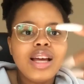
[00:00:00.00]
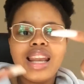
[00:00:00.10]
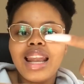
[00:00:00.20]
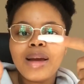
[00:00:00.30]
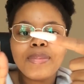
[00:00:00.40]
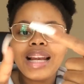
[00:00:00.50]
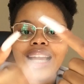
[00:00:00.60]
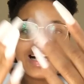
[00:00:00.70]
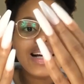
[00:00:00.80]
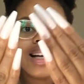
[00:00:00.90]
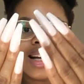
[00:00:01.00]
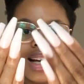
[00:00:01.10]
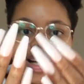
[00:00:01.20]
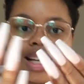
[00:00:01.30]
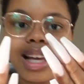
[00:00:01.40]
Like, but like,
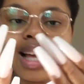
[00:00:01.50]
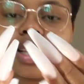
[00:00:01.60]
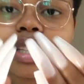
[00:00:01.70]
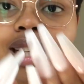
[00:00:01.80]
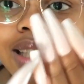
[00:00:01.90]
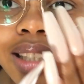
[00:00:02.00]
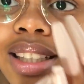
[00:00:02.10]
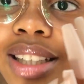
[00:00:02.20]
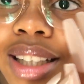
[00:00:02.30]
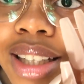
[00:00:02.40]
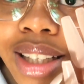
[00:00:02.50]
guys, like, look,